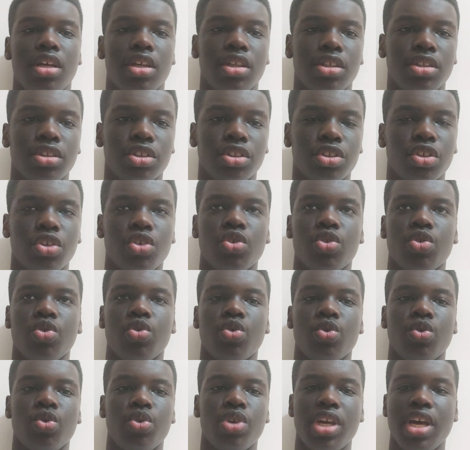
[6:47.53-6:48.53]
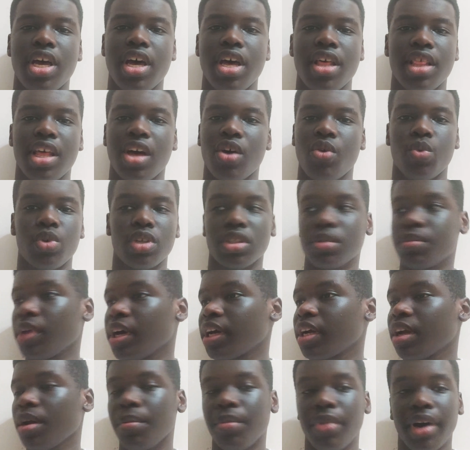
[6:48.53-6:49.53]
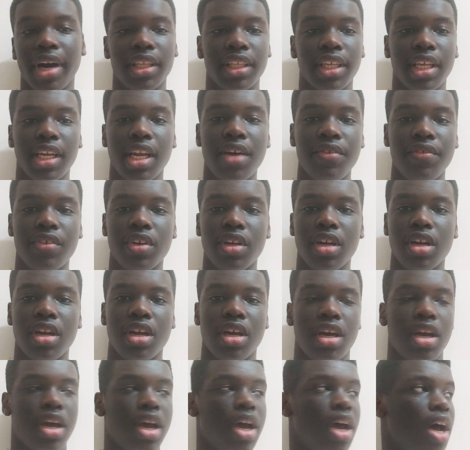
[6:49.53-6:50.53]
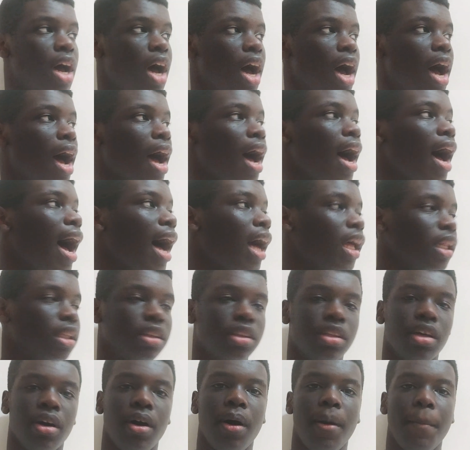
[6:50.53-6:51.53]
So yeah, that was my combined 11, and